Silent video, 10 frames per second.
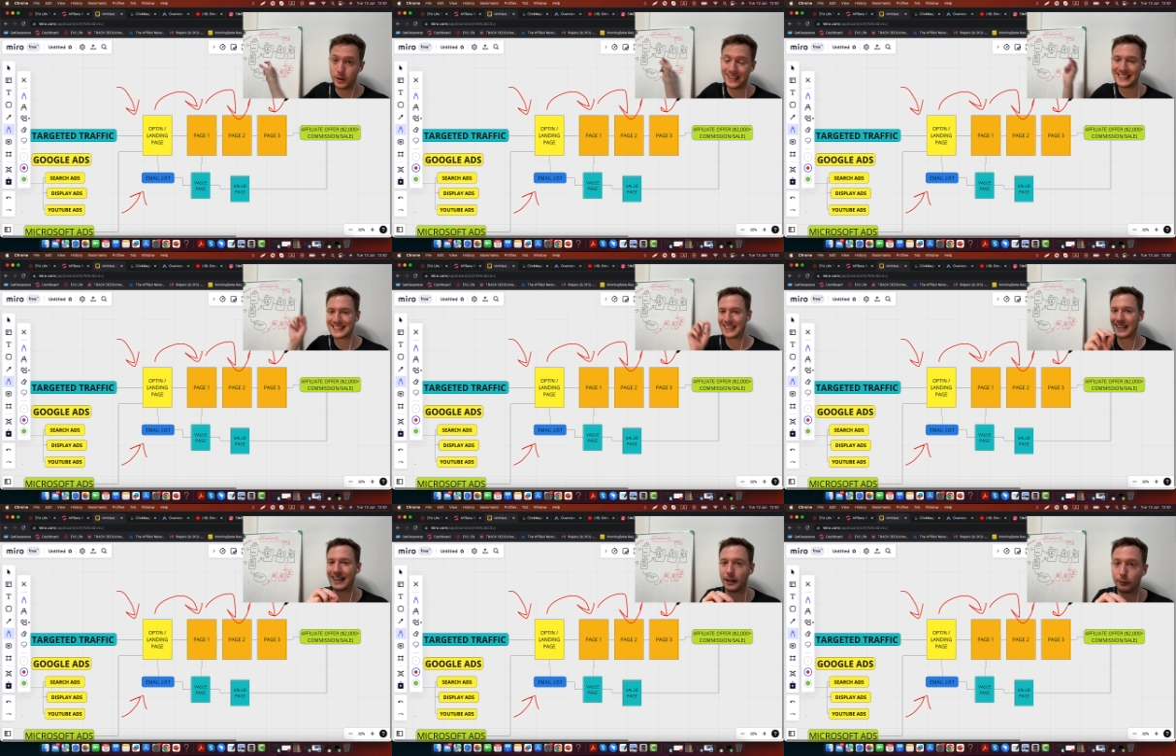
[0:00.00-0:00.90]
inside the
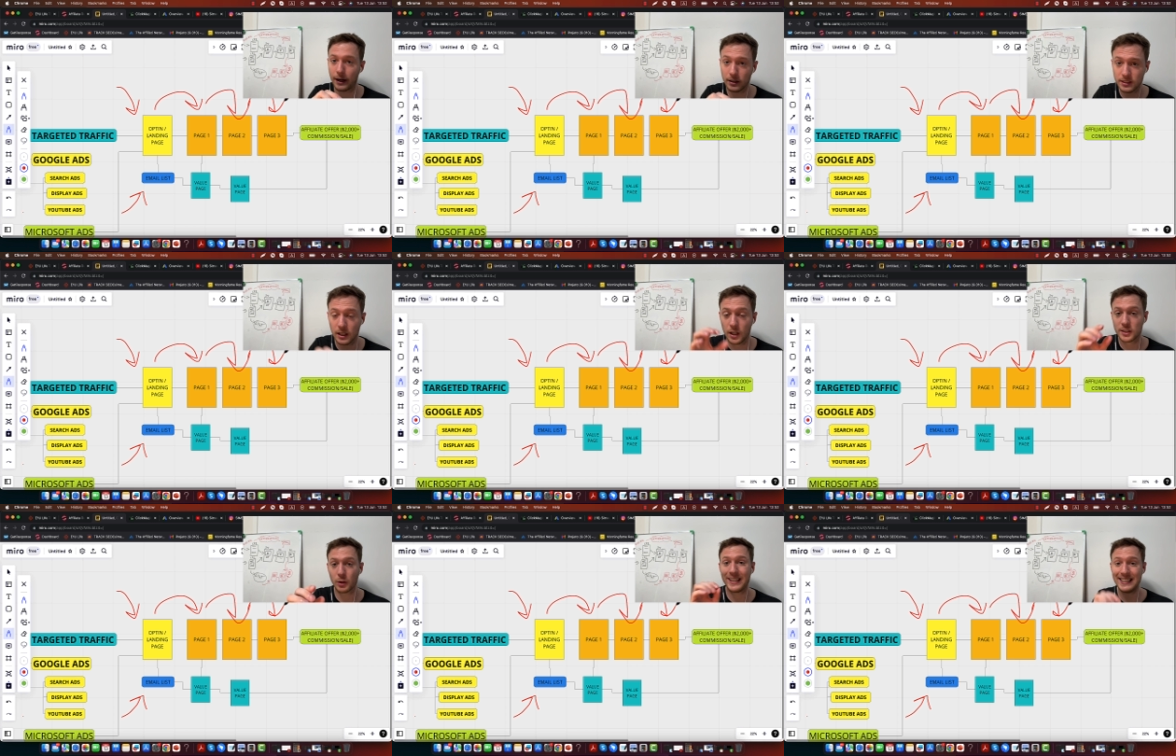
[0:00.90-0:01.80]
ClickFunnels.
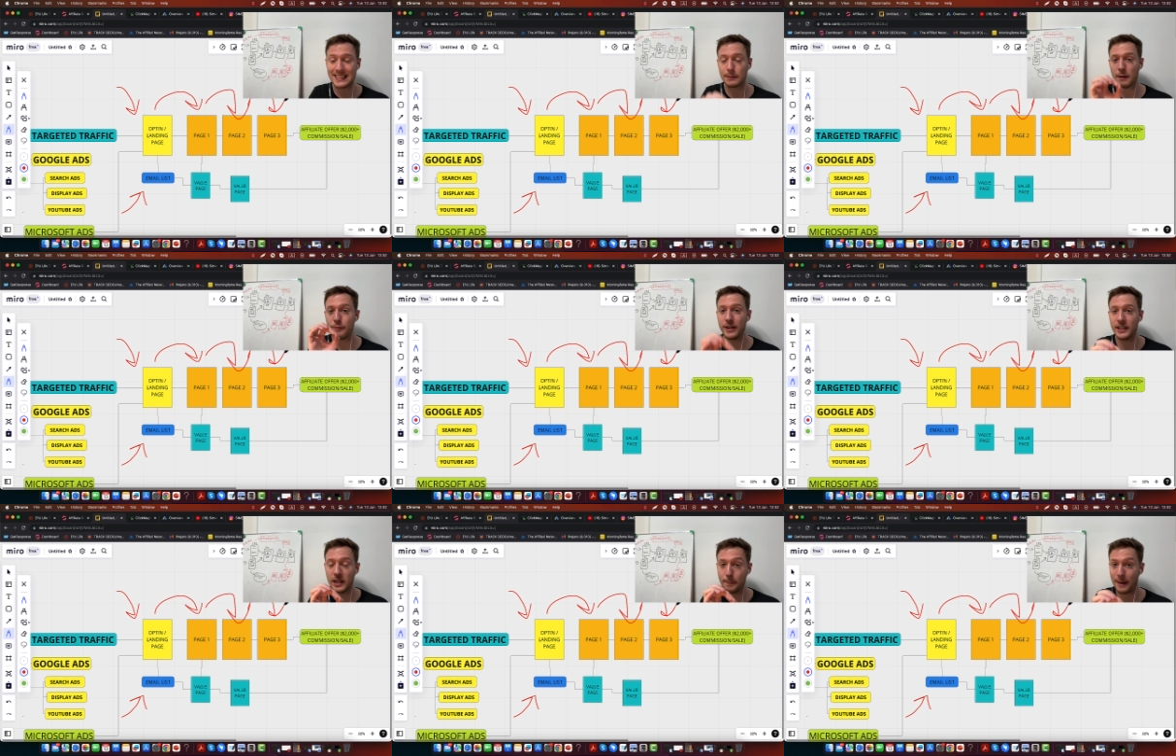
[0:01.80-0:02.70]
So inside my free
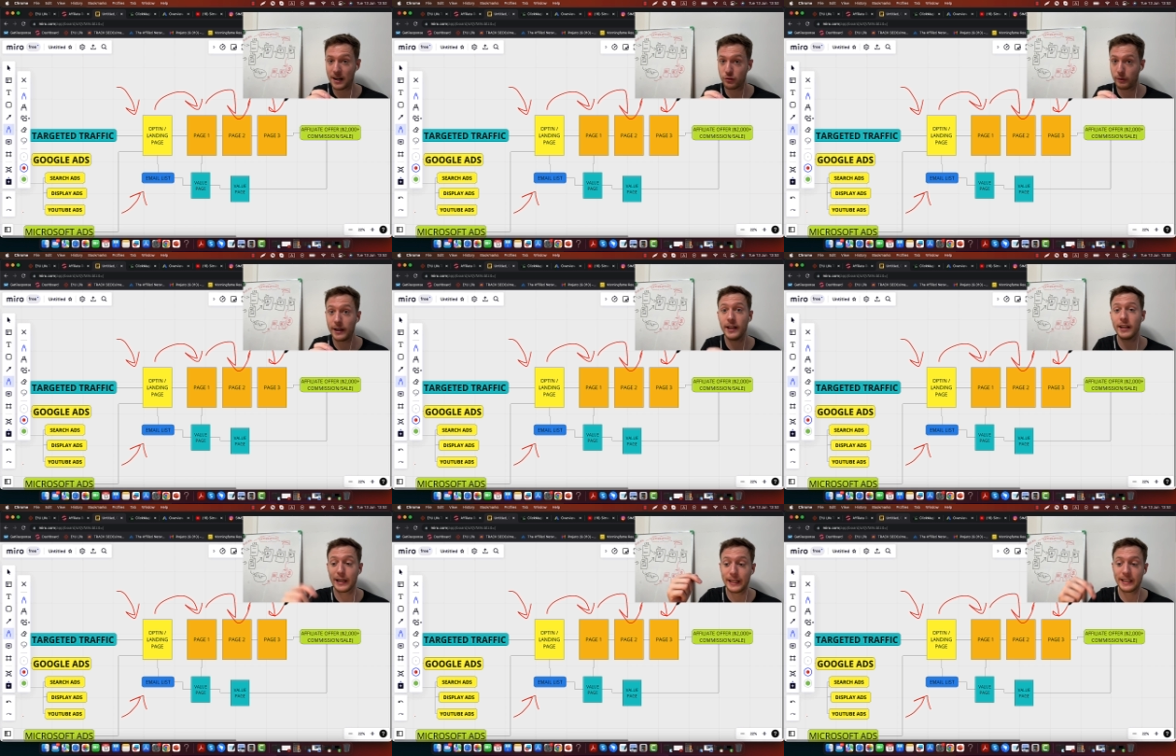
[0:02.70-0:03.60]
three-part training,
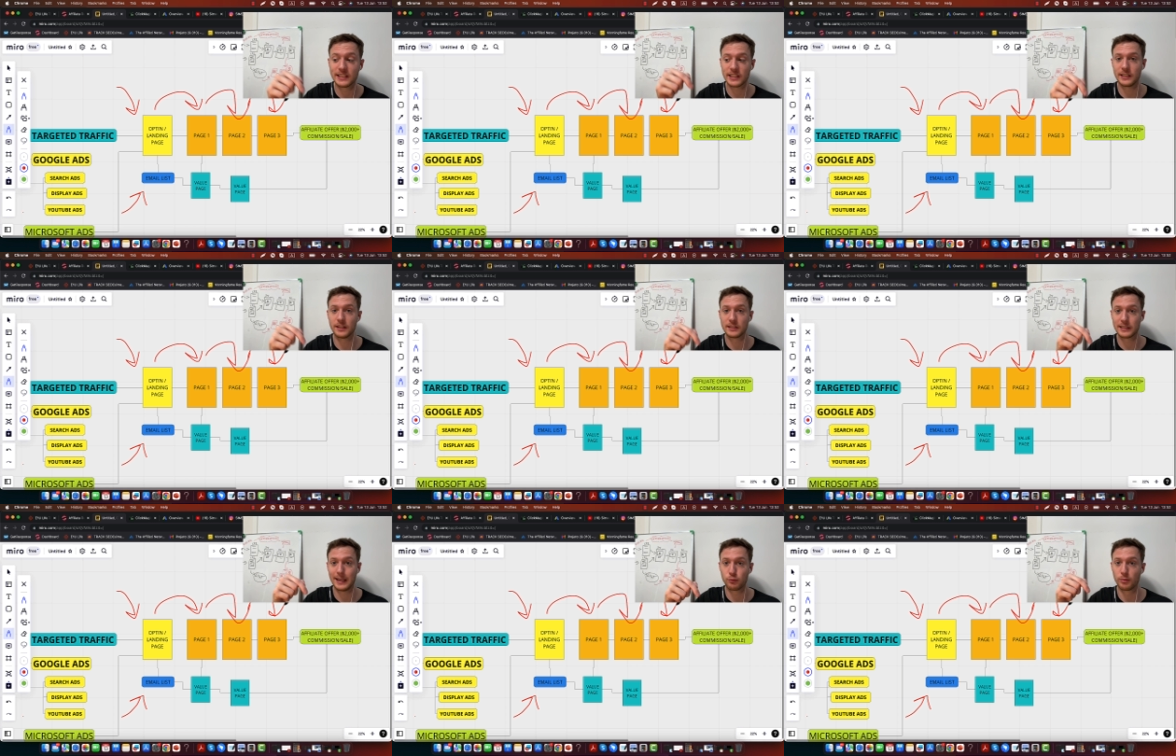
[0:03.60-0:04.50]
link is in the
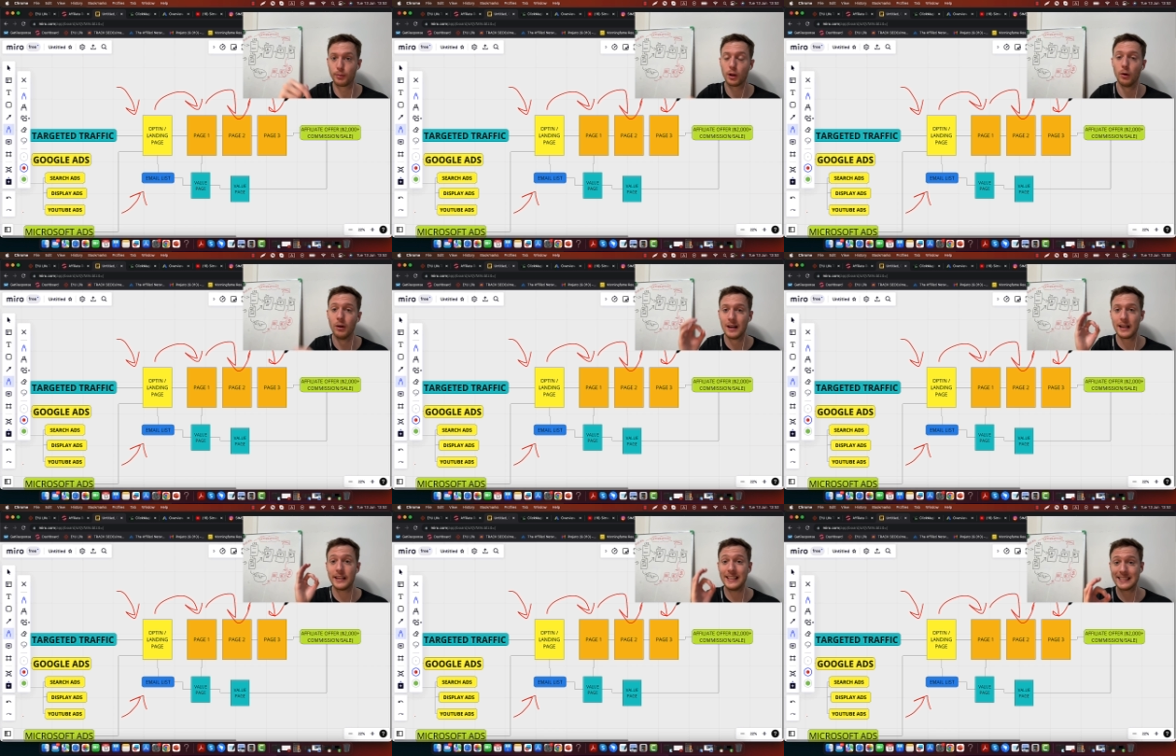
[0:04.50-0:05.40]
description below.
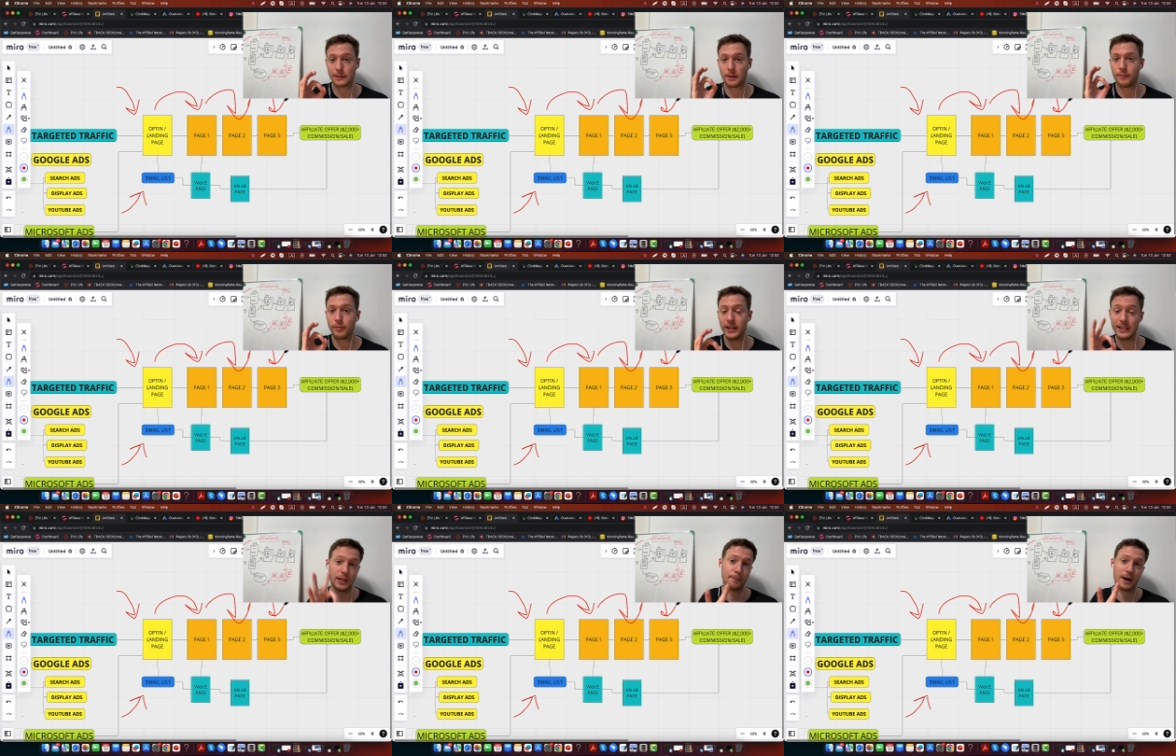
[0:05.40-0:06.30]
Inside my free
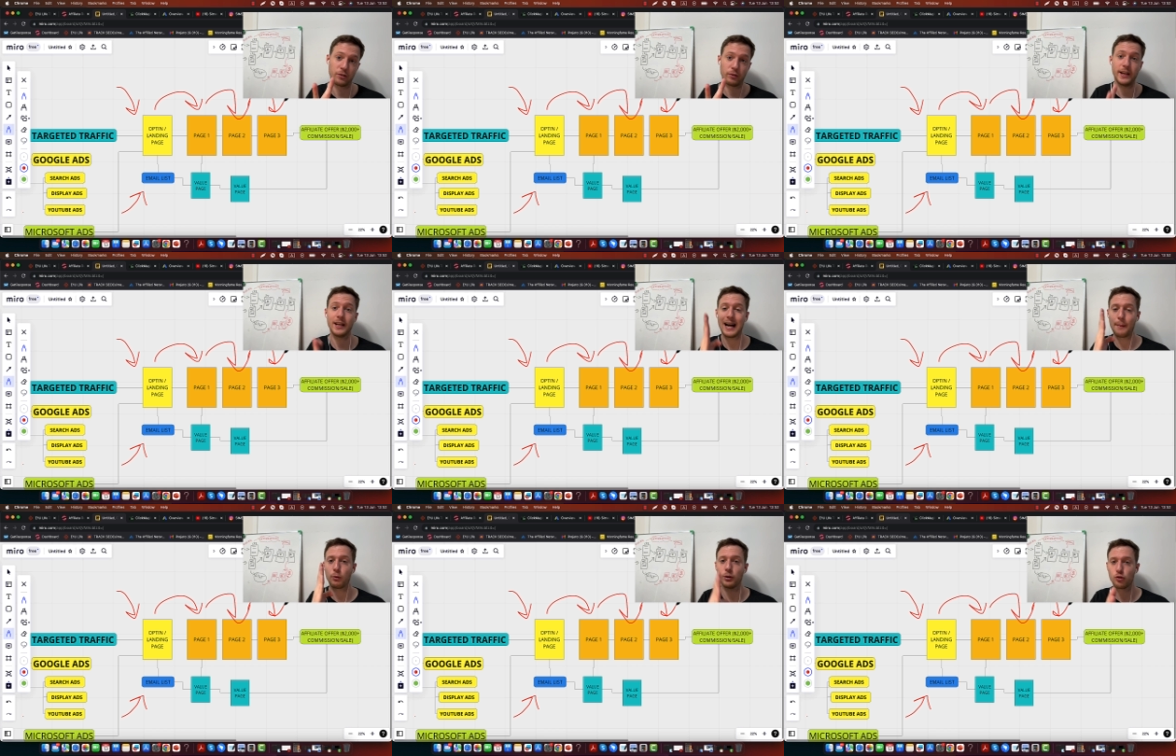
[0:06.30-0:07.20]
three-part training, I'm
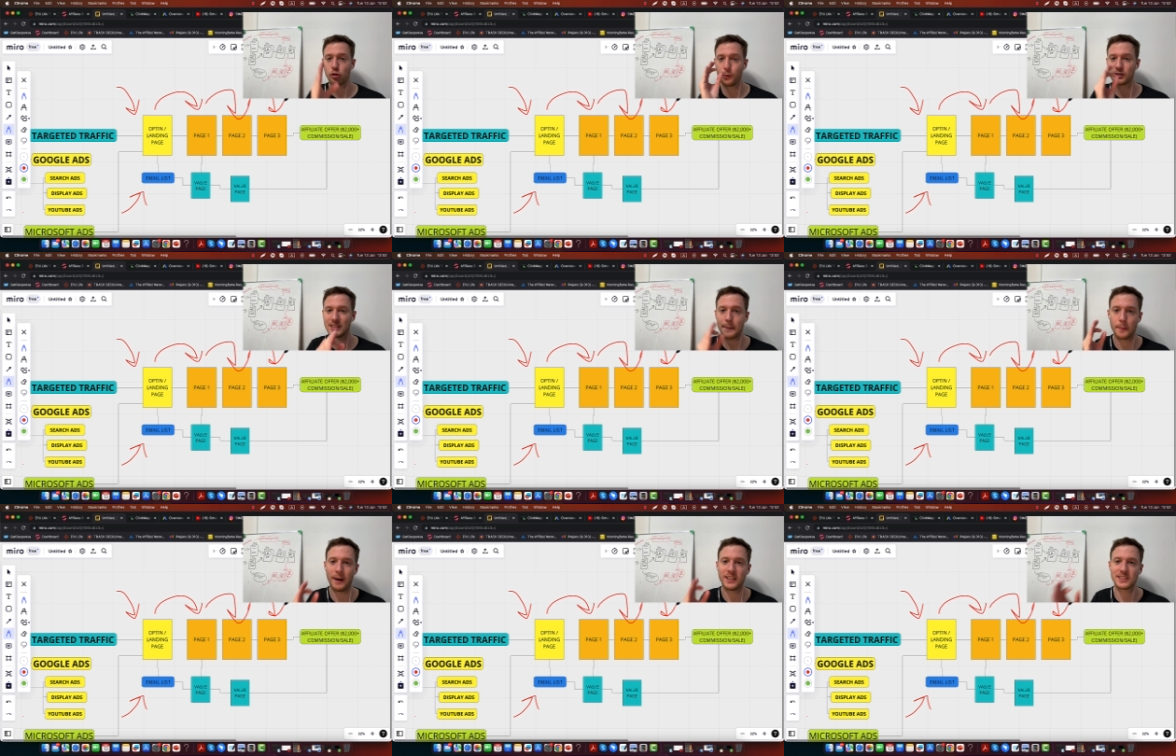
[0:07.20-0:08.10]
going to show you step
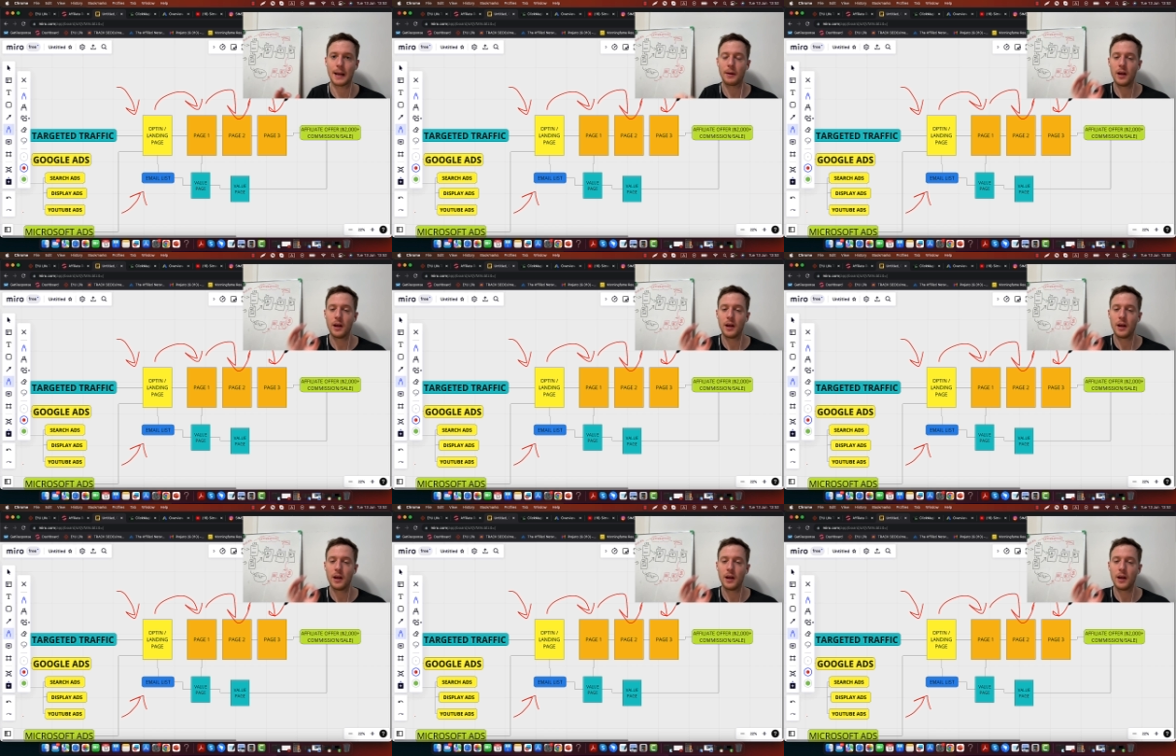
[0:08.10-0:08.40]
by step